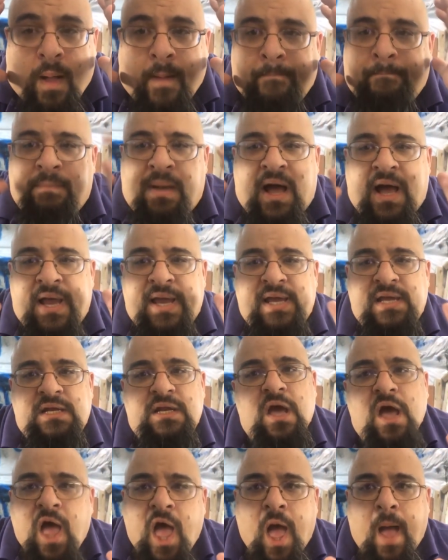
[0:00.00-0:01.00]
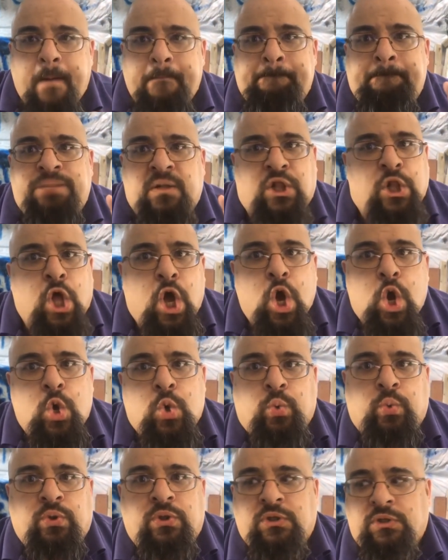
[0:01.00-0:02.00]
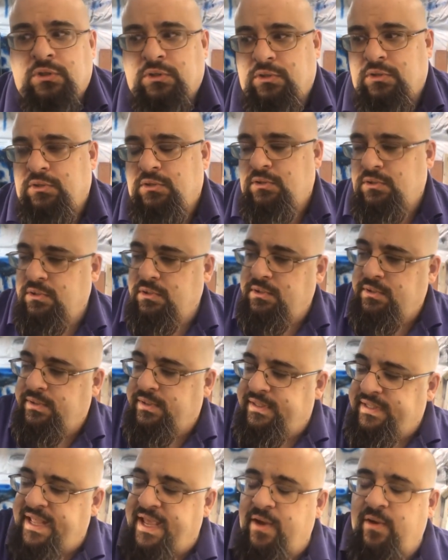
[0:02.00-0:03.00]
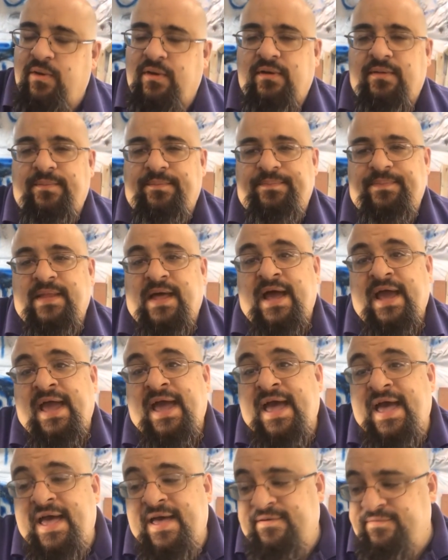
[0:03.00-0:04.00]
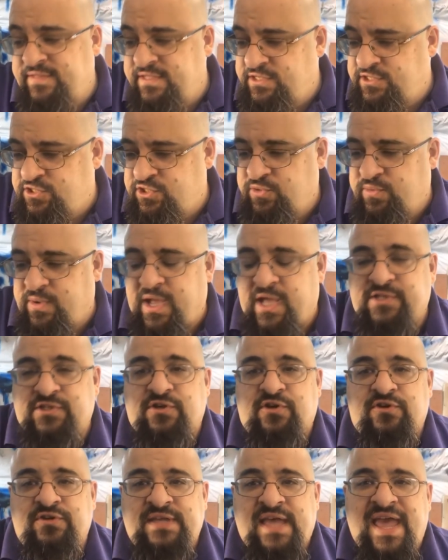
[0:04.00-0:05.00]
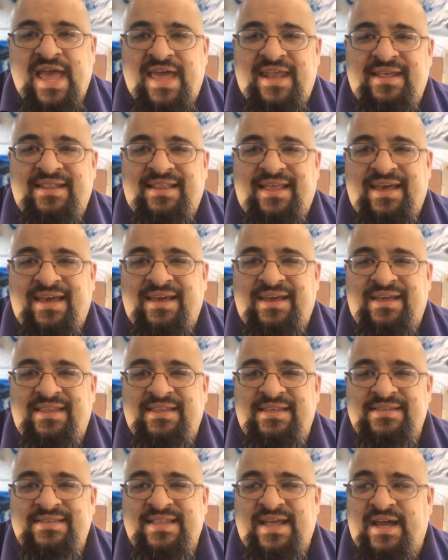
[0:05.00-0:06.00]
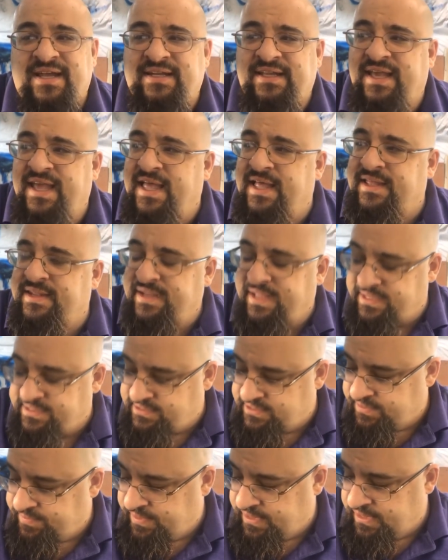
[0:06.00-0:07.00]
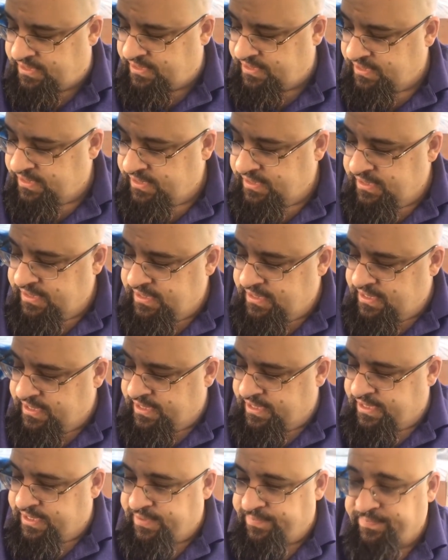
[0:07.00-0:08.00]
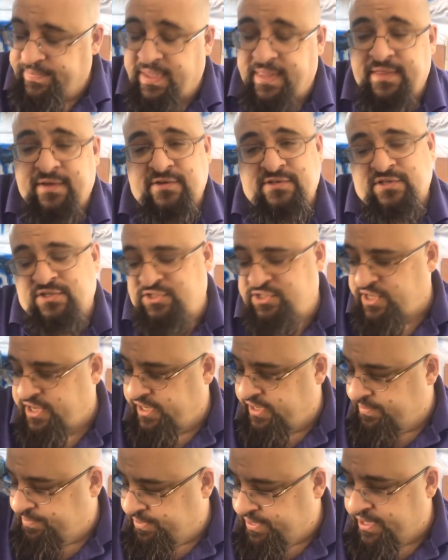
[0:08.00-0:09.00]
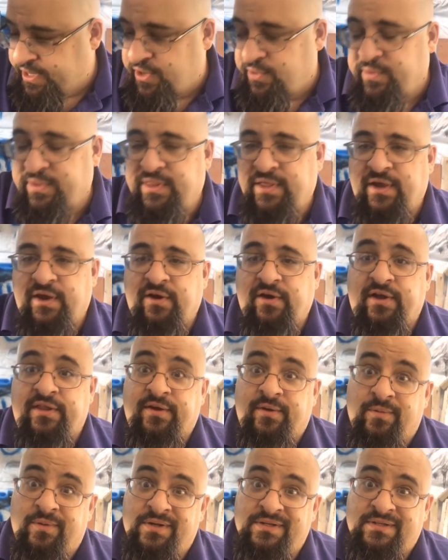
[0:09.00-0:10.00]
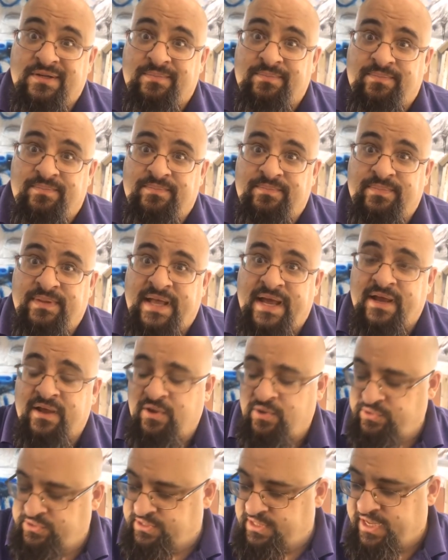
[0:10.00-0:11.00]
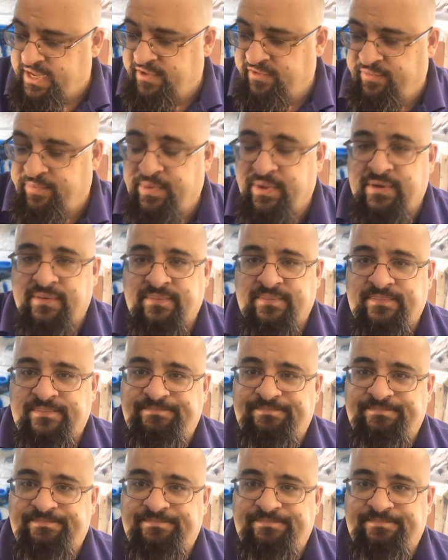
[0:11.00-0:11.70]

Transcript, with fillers: Mind blown. Now, I have these two Oscars, Han and Leia, in this 90 gallon next to me. Um, and there's a giant pleco in there, and there was a black ghost knife, but